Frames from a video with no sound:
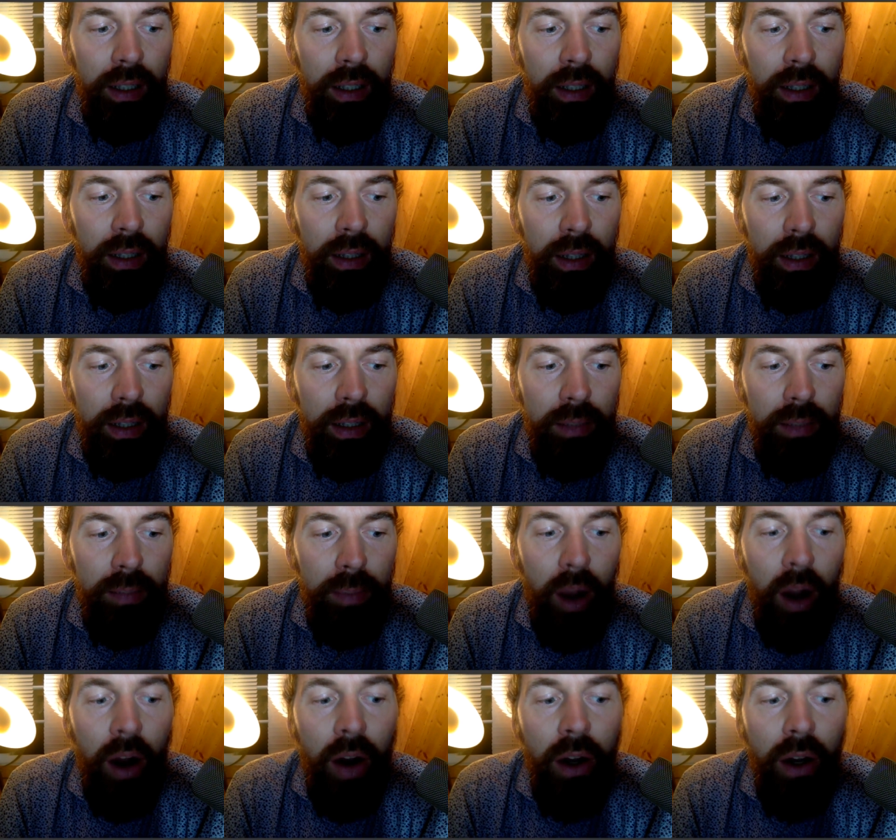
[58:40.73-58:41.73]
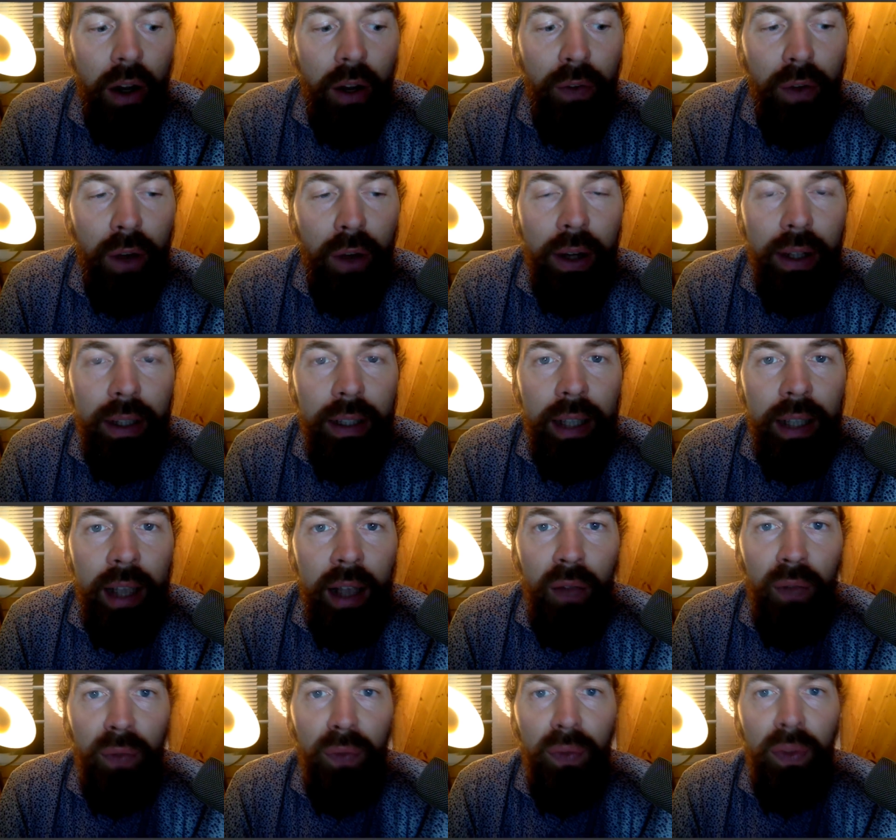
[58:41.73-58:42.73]
this part of
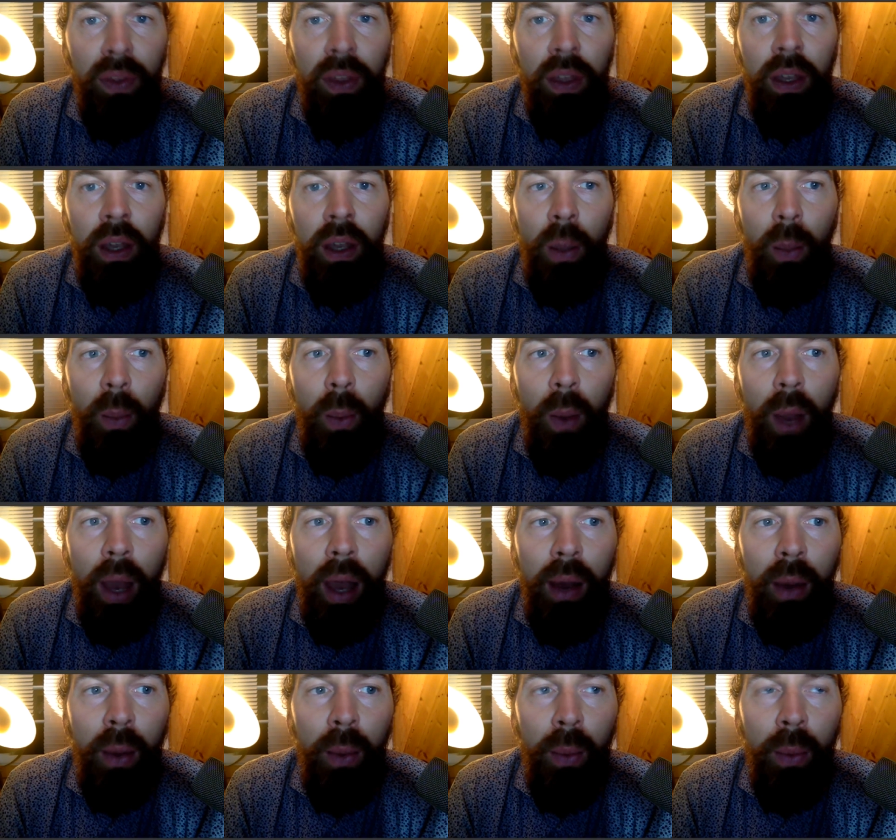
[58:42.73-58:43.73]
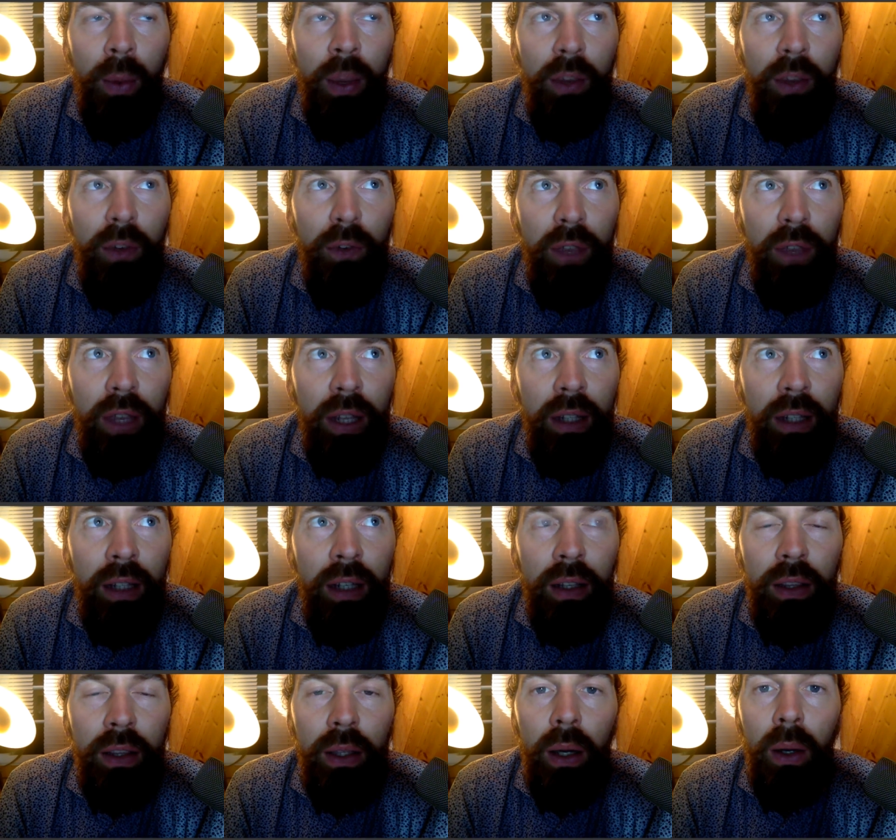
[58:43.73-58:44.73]
ourselves where we feel
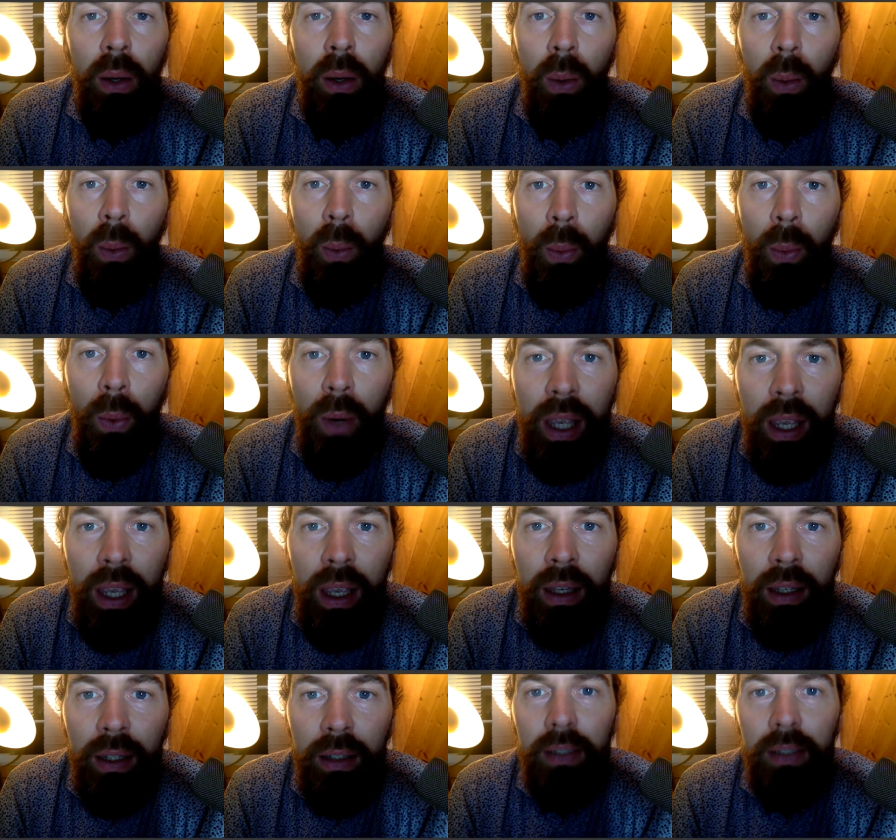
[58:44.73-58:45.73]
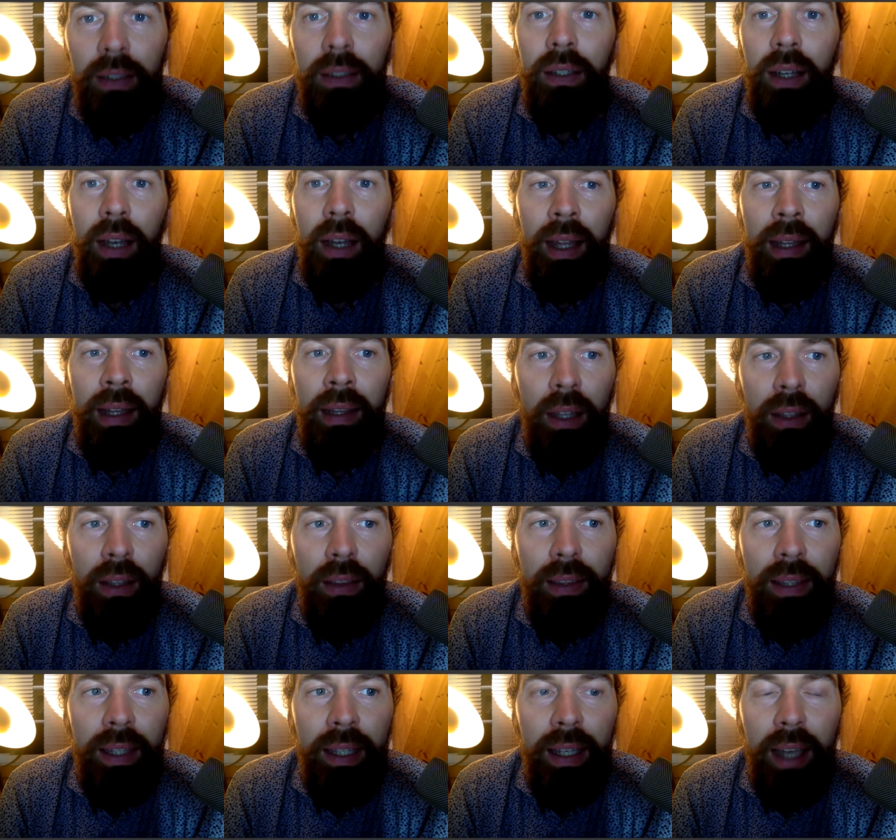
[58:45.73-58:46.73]
the we and
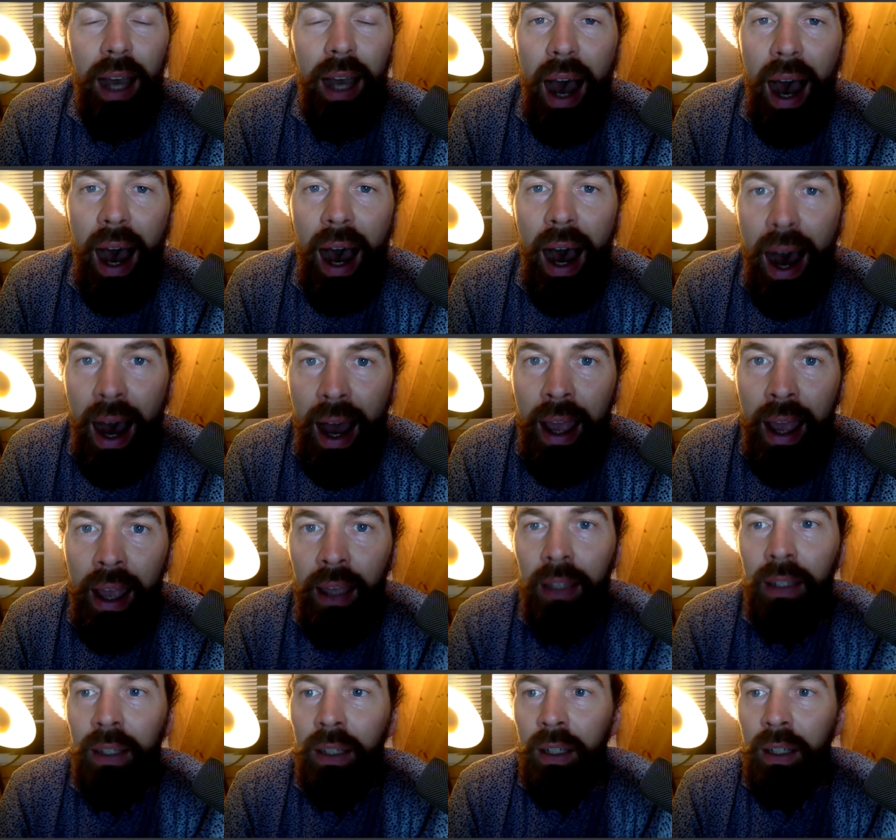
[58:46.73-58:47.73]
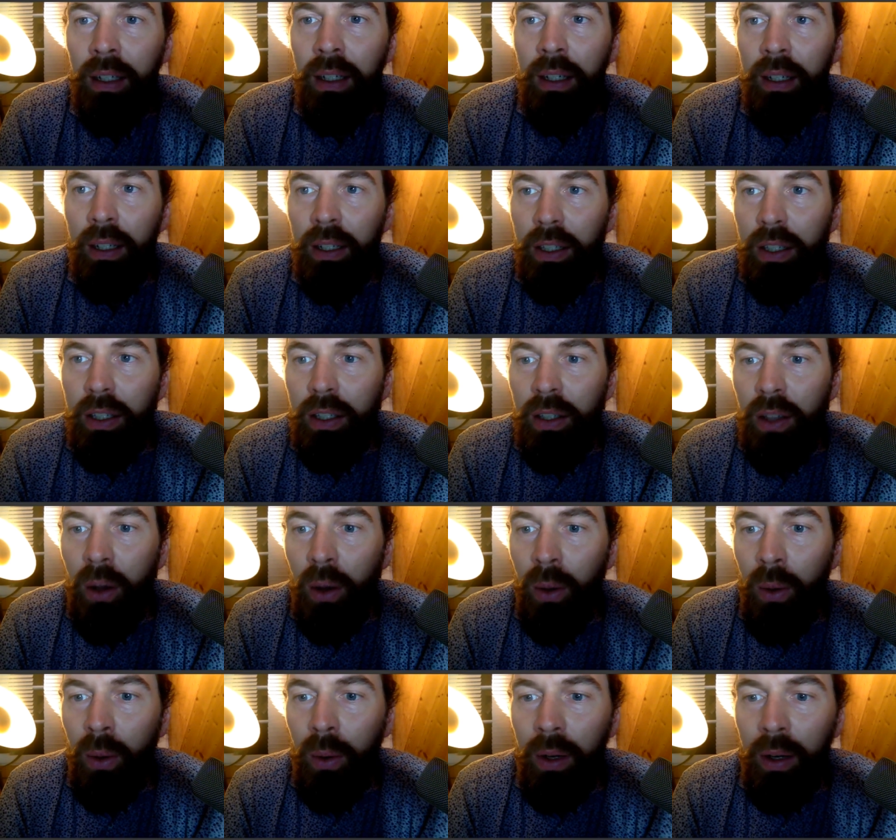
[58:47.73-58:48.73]
not the I.
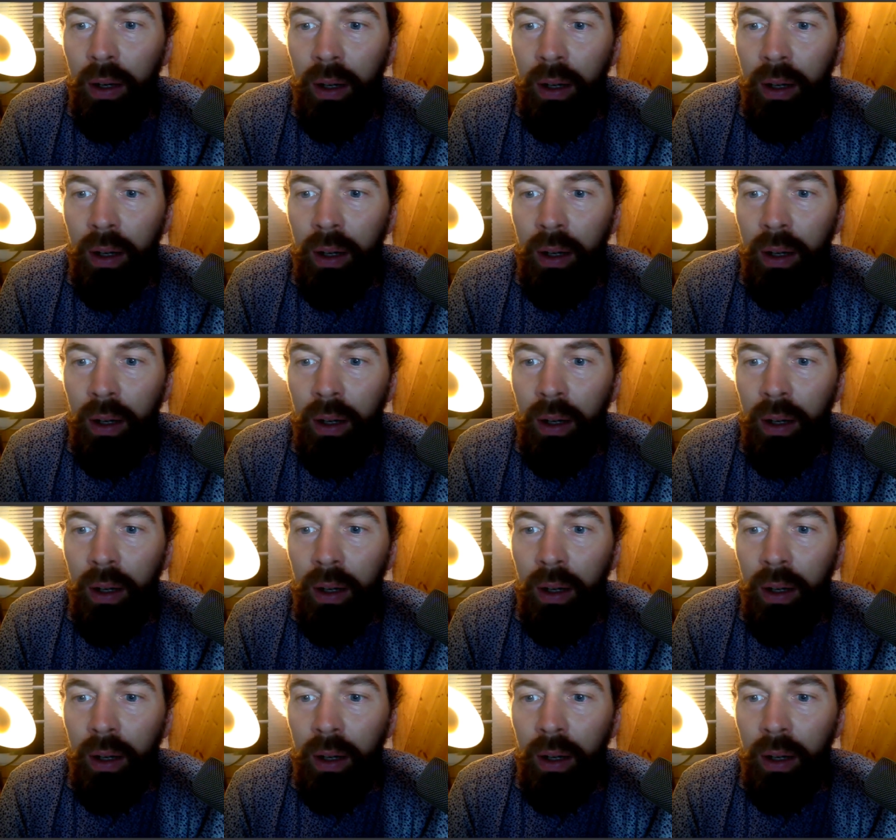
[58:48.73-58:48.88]
So